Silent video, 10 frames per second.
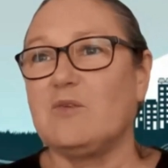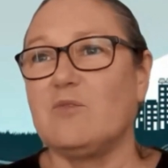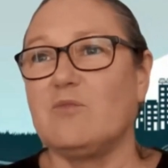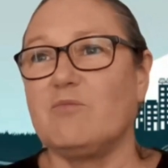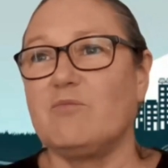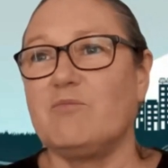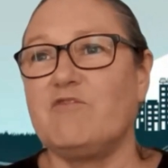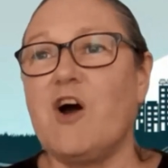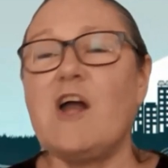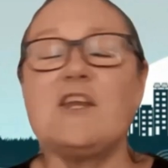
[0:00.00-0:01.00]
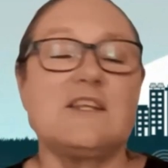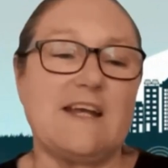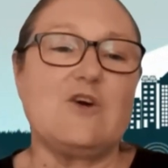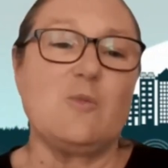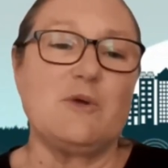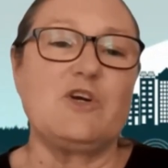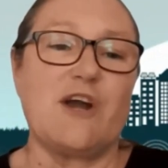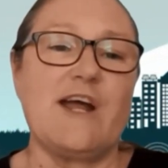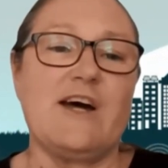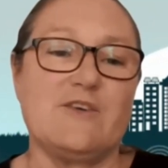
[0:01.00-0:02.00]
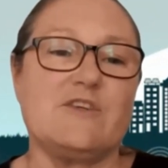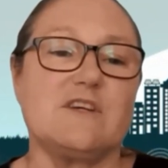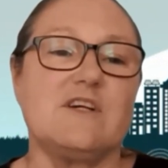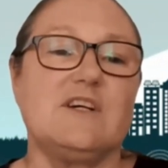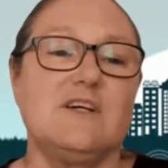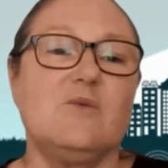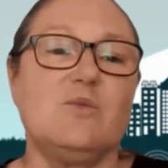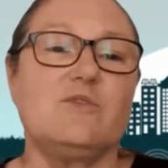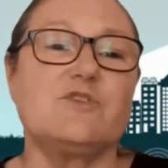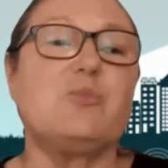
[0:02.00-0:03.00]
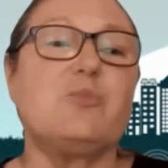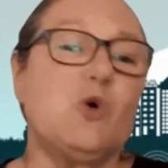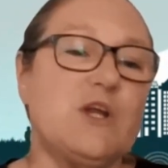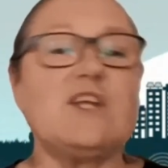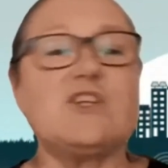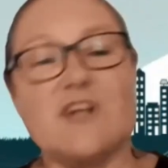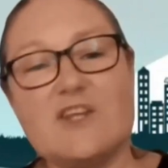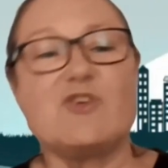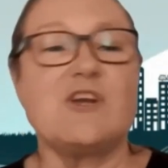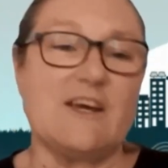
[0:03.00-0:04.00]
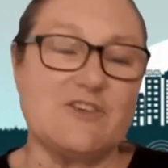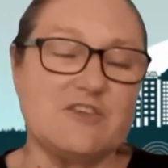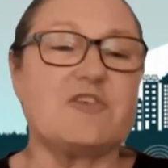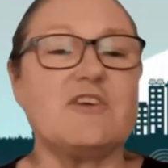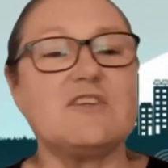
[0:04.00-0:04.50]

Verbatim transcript: but finding that common ground, supporting each other in our